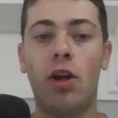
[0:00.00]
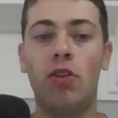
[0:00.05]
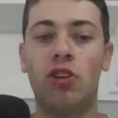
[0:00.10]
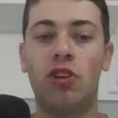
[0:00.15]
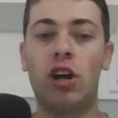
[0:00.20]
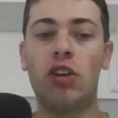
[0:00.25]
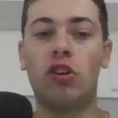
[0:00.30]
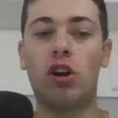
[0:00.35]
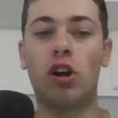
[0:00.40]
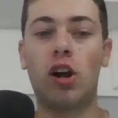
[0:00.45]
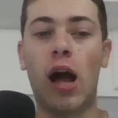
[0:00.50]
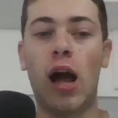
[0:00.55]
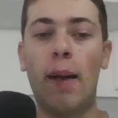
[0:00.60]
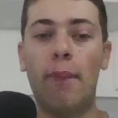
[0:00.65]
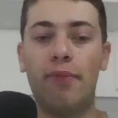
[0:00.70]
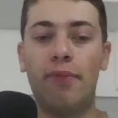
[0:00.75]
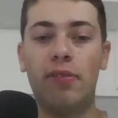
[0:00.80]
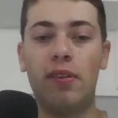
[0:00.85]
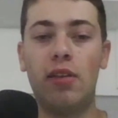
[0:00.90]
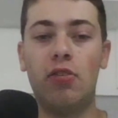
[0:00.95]
Josh Hart
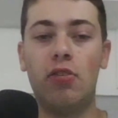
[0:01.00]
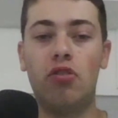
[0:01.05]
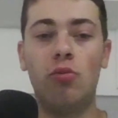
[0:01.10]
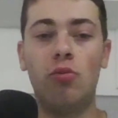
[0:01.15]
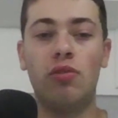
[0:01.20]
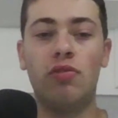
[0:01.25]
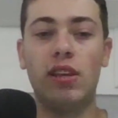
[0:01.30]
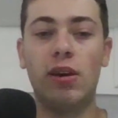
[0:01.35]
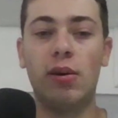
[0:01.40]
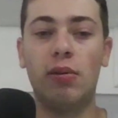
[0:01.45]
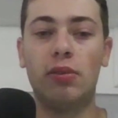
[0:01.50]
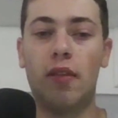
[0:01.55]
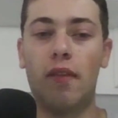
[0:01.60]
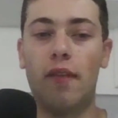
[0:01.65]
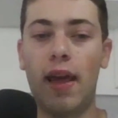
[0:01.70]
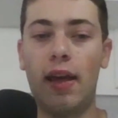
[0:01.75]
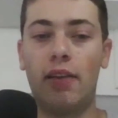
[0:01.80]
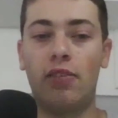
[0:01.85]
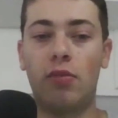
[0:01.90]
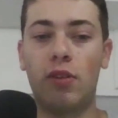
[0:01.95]
opts into his deal with the
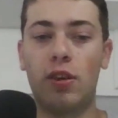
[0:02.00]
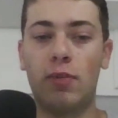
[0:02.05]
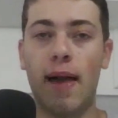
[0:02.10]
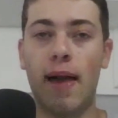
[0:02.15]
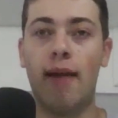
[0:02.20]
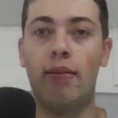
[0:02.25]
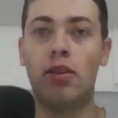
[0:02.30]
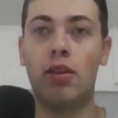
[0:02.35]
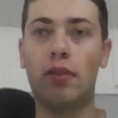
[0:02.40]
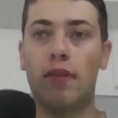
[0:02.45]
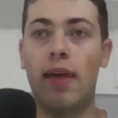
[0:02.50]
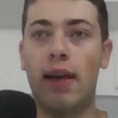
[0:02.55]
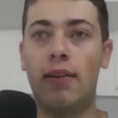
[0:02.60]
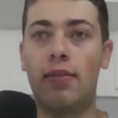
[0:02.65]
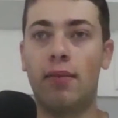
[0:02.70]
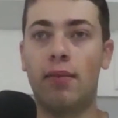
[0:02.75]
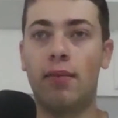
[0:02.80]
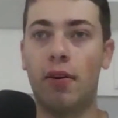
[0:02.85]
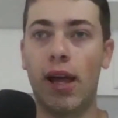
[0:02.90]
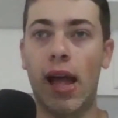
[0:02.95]
Knicks, so he's back with the Knicks.
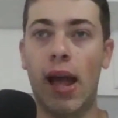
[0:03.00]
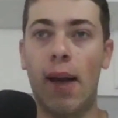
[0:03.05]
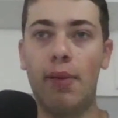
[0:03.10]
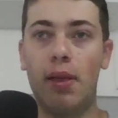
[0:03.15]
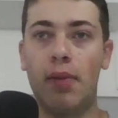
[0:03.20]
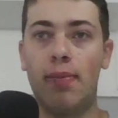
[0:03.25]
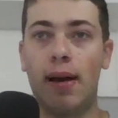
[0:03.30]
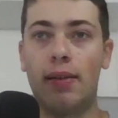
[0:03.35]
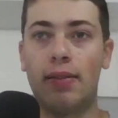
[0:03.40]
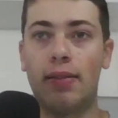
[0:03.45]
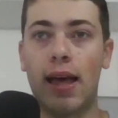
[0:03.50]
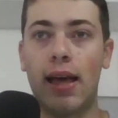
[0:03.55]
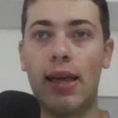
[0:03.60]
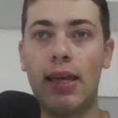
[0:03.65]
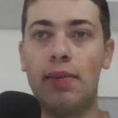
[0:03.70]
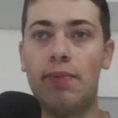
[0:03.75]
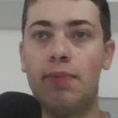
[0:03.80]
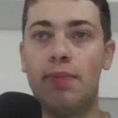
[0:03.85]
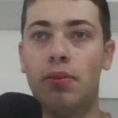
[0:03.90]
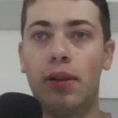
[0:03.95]
I'm very happy about that.
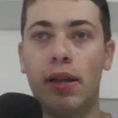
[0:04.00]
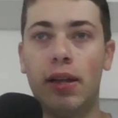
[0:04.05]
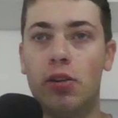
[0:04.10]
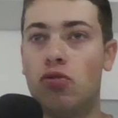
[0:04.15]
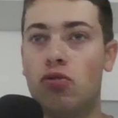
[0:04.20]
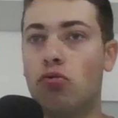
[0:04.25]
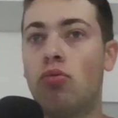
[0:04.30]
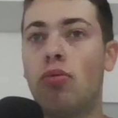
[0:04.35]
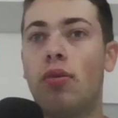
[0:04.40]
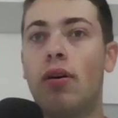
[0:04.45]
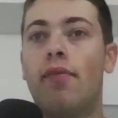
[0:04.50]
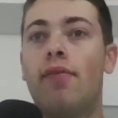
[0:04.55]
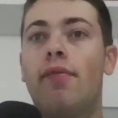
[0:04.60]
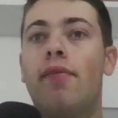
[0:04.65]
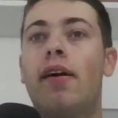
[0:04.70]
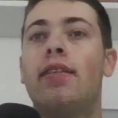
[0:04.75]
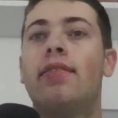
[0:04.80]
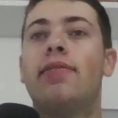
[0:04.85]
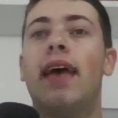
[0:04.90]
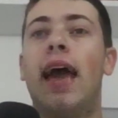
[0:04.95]
He played
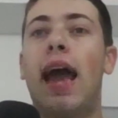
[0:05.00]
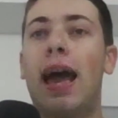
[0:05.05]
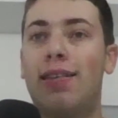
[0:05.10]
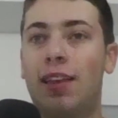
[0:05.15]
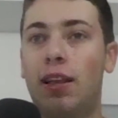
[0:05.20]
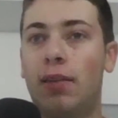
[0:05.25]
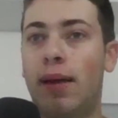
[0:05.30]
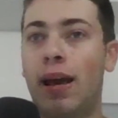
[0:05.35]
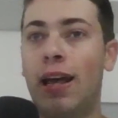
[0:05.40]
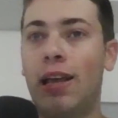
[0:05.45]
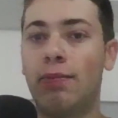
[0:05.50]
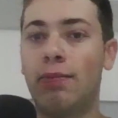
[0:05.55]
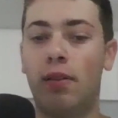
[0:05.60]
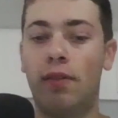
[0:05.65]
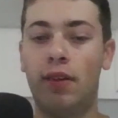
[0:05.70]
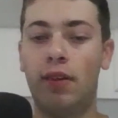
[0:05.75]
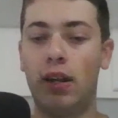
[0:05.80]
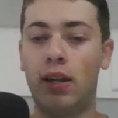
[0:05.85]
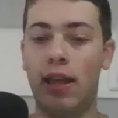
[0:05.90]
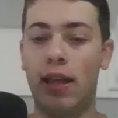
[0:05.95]
fantastic
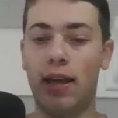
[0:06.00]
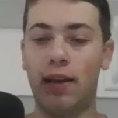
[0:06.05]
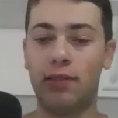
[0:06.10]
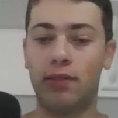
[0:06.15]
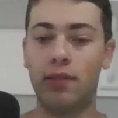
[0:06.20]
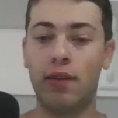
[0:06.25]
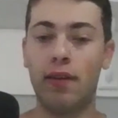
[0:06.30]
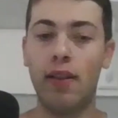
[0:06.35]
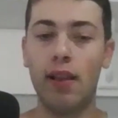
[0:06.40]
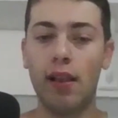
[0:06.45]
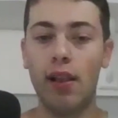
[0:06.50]
basketball for the Knicks.